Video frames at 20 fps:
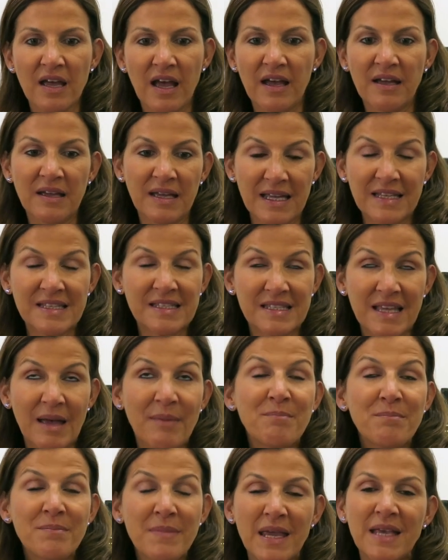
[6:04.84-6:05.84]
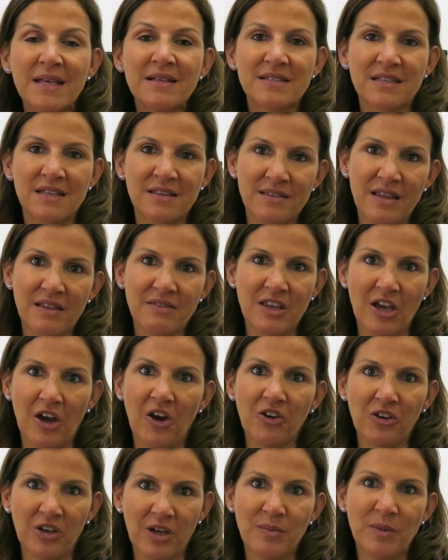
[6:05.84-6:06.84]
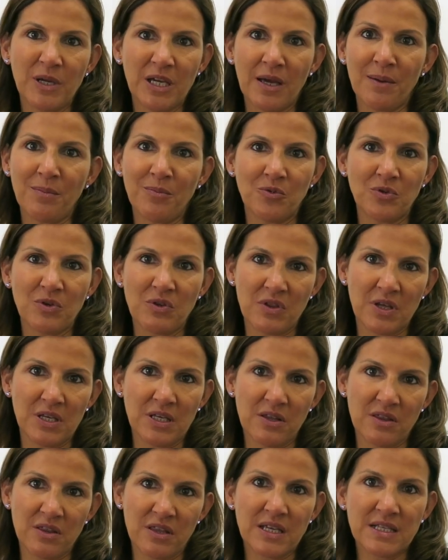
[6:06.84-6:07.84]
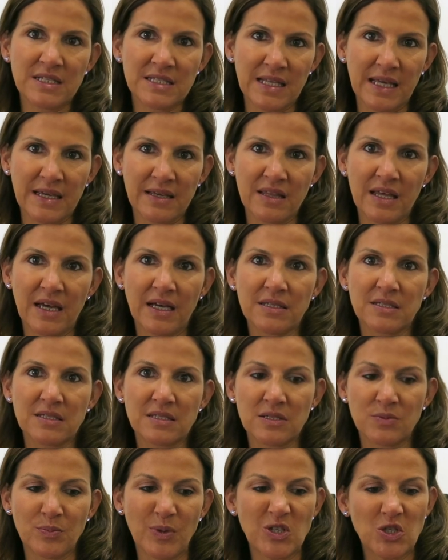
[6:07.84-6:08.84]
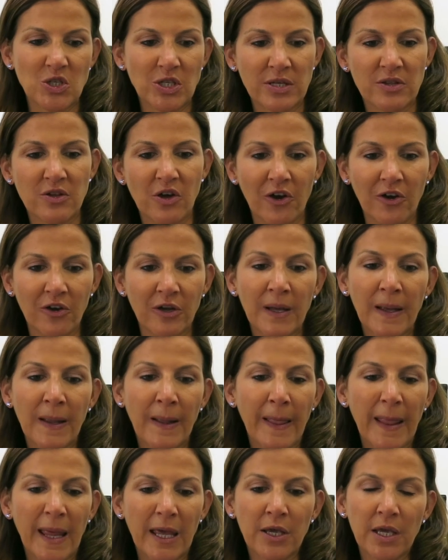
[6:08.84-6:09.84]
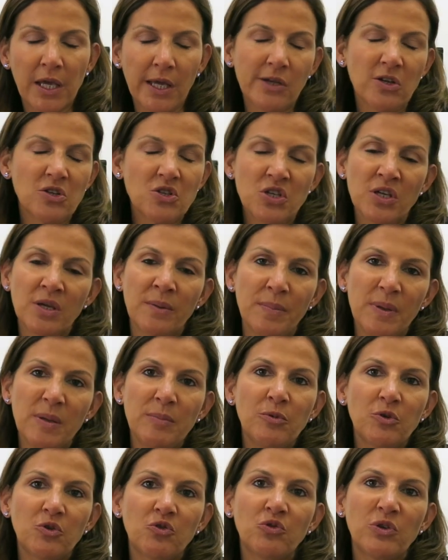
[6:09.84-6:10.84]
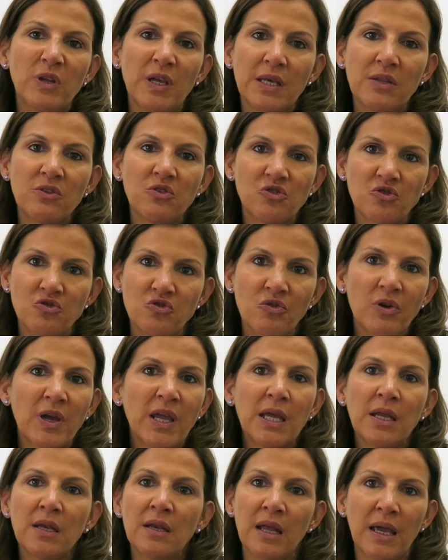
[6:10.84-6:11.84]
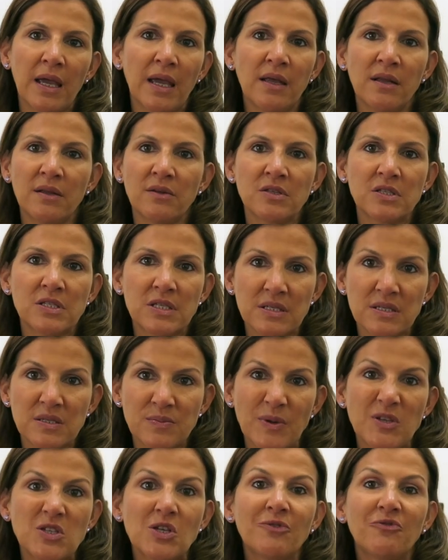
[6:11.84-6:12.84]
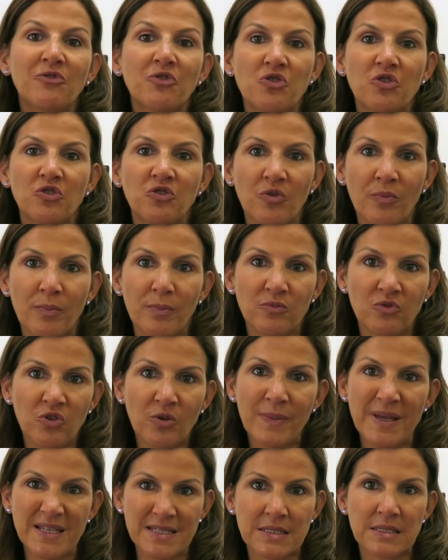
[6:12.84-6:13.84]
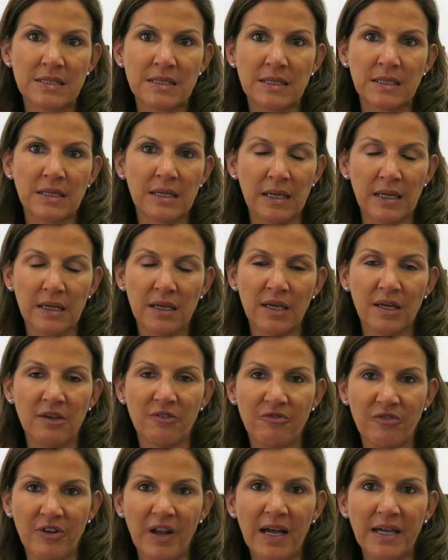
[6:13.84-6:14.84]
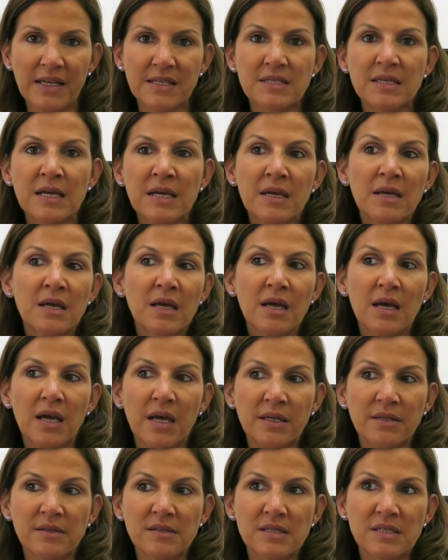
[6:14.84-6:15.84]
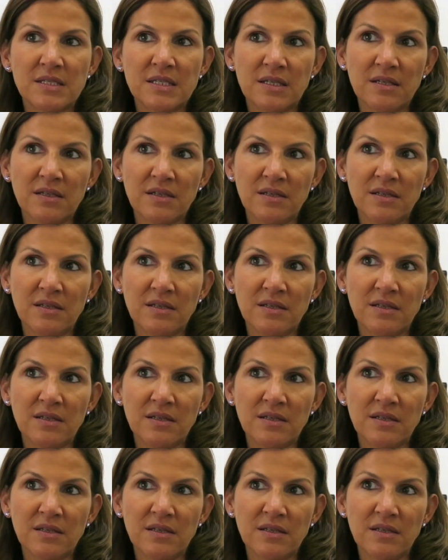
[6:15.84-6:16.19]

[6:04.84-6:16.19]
it's amazing that they are coming up with things like that, especially they are encouraging people to take the train, and especially for the domestic flights, and